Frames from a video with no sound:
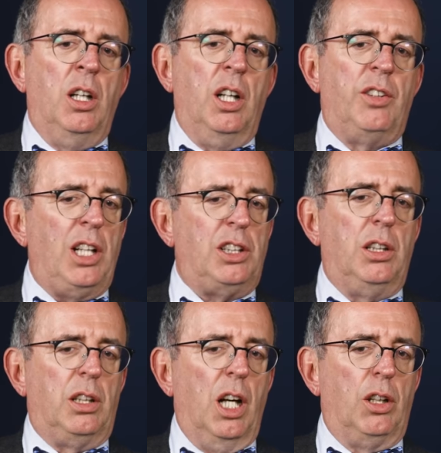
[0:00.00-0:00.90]
it's
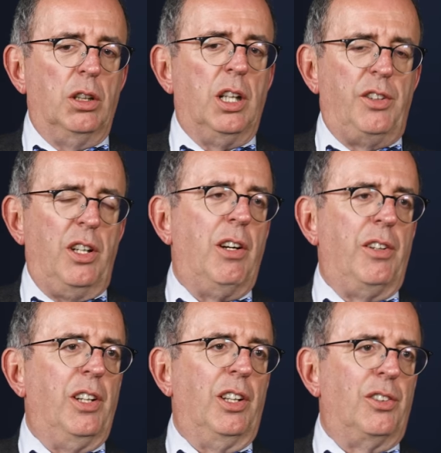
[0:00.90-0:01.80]
actually a good idea, I
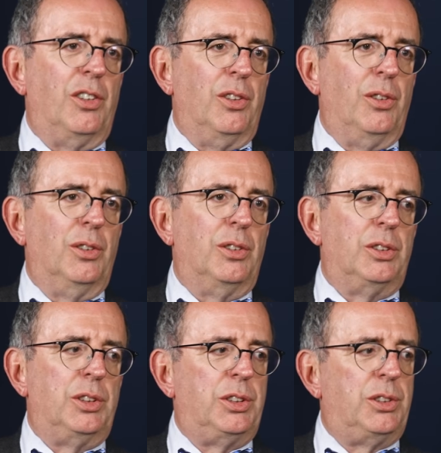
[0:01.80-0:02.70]
think, to
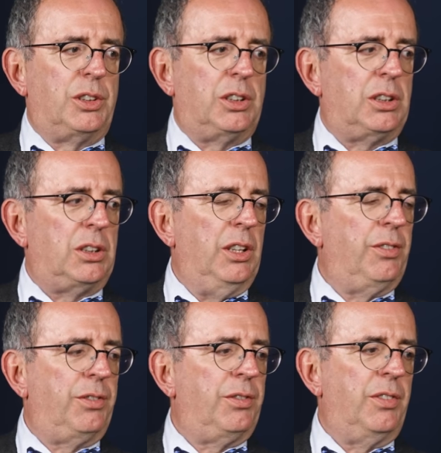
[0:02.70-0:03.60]

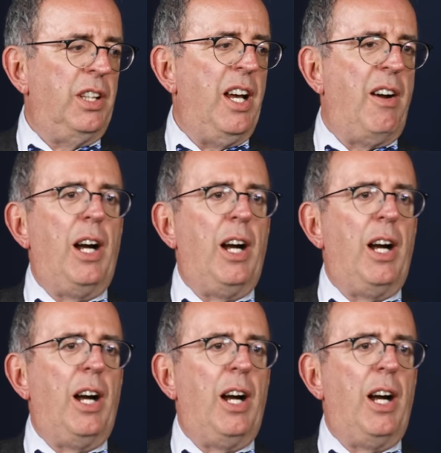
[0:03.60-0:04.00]
sniff the air